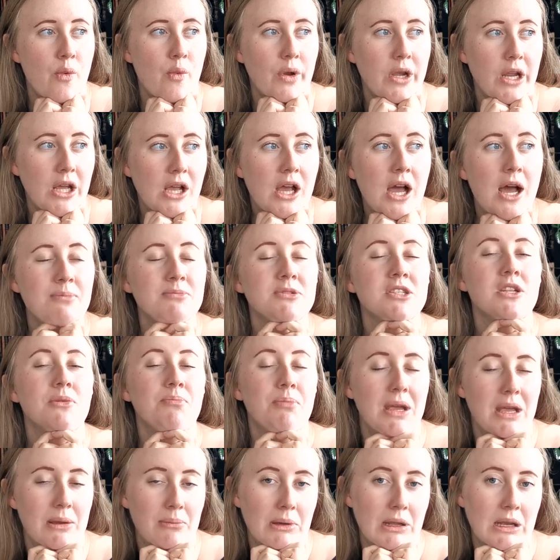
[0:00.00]
when it comes to
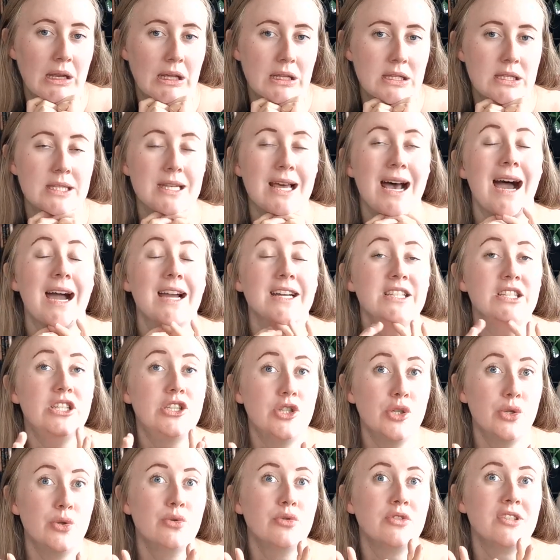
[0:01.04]
baby knits, I
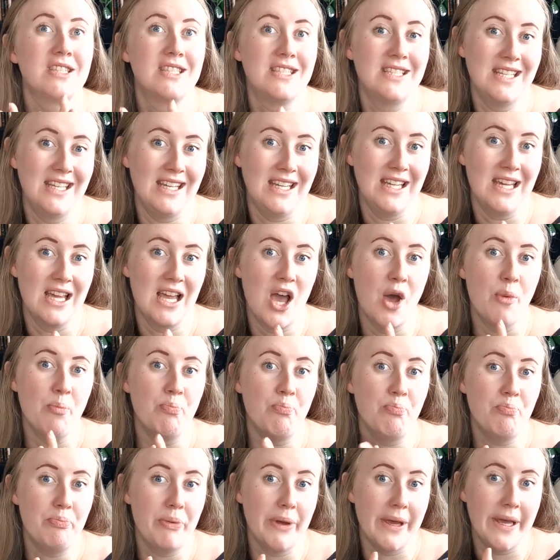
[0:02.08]
do see a
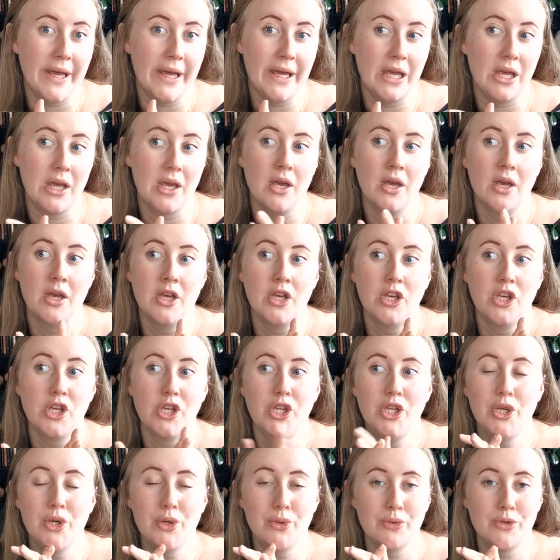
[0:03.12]
big
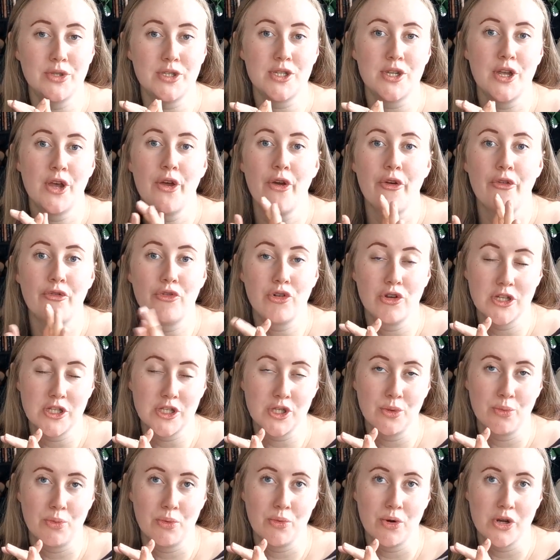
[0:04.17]
use for the
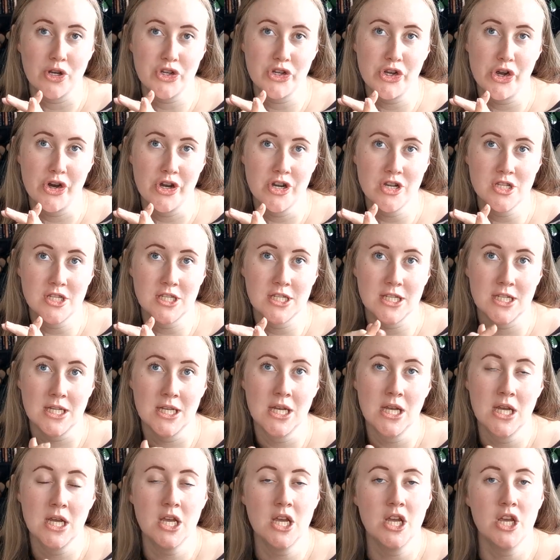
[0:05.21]
superwash yarns.
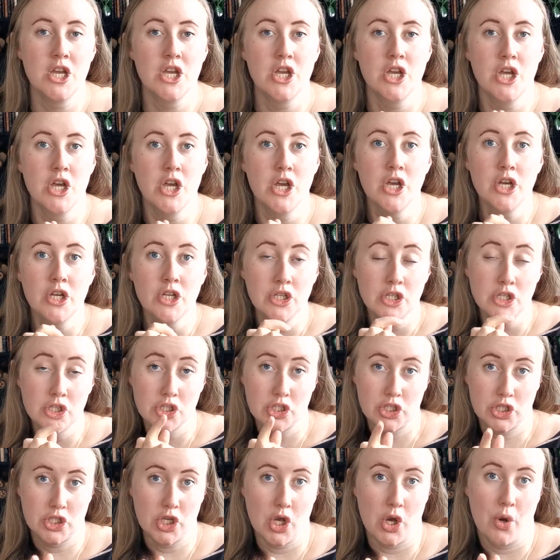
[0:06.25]

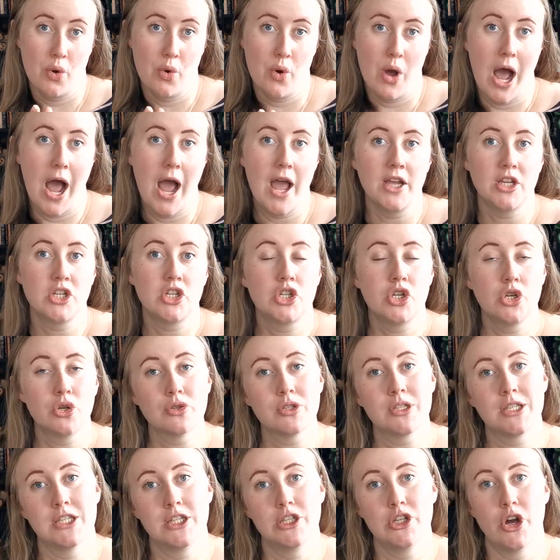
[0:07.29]
So I
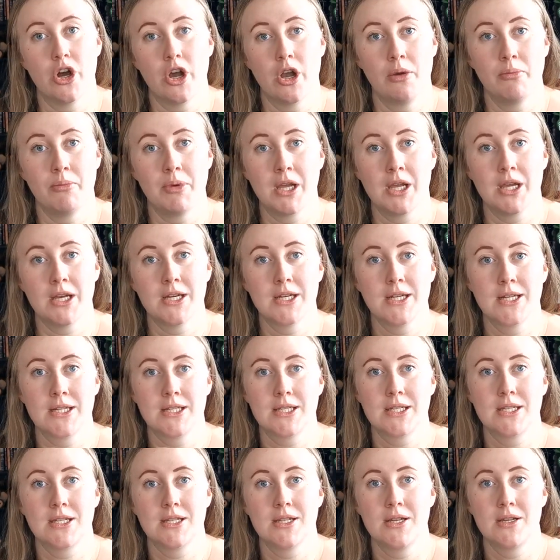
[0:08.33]
chose this yarn
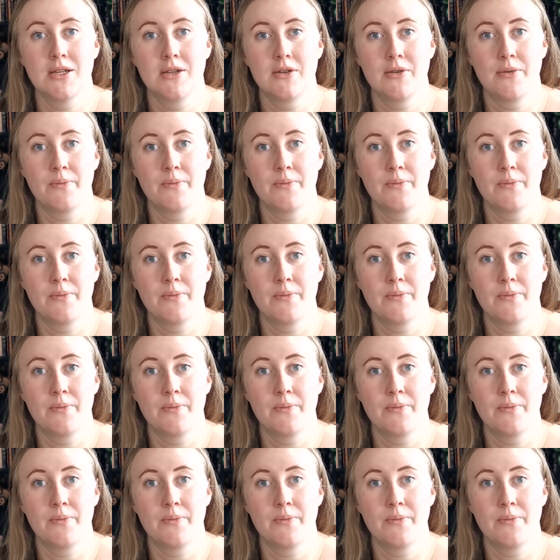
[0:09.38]
because,